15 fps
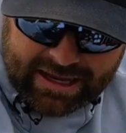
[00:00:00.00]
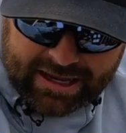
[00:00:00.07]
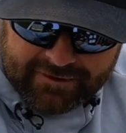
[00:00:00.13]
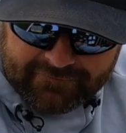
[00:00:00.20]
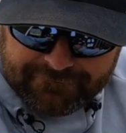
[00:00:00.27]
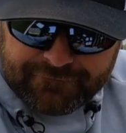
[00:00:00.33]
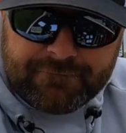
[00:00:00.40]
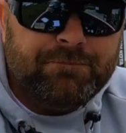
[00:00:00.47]

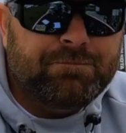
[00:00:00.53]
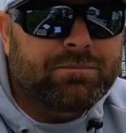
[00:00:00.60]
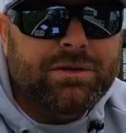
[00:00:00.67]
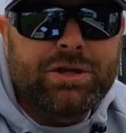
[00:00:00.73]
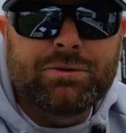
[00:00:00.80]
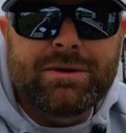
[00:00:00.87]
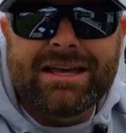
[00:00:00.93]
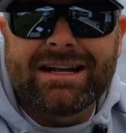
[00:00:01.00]
if
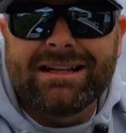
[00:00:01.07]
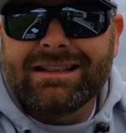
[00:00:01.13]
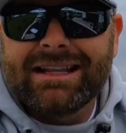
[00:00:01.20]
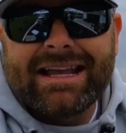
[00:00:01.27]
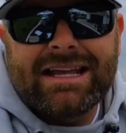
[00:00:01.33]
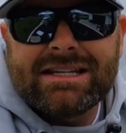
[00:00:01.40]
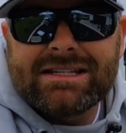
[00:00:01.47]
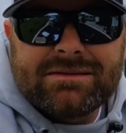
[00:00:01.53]
you get a
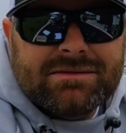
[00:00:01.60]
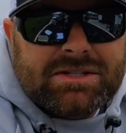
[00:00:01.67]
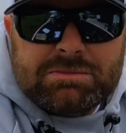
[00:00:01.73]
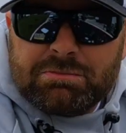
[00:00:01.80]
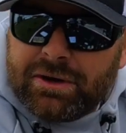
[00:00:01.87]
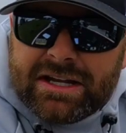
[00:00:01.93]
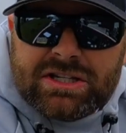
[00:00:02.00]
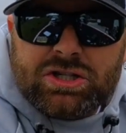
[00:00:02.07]
late
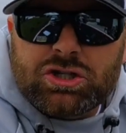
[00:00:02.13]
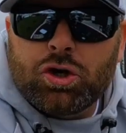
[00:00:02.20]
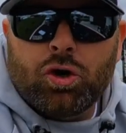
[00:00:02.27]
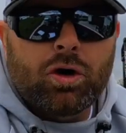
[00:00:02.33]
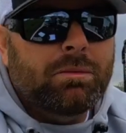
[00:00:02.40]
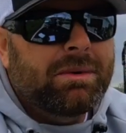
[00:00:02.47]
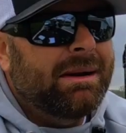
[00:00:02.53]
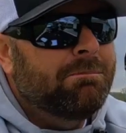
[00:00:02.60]
spring
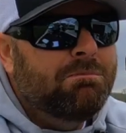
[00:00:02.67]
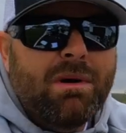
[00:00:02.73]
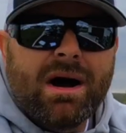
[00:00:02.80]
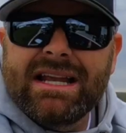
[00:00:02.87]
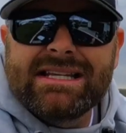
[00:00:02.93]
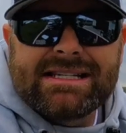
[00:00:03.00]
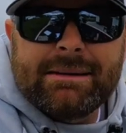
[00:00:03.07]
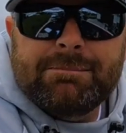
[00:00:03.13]
storm and it
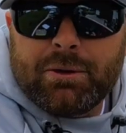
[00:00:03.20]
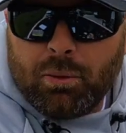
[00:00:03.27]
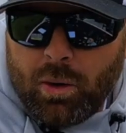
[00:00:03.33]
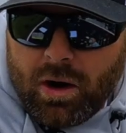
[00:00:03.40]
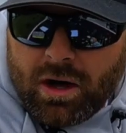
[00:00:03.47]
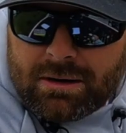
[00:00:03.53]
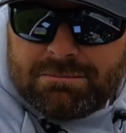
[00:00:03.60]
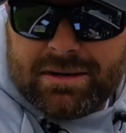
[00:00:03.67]
muddies up the
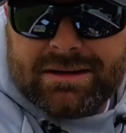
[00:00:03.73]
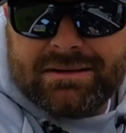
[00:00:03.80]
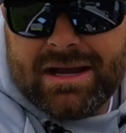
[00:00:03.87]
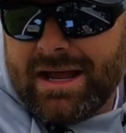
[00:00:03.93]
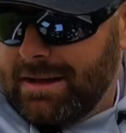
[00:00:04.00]
water, but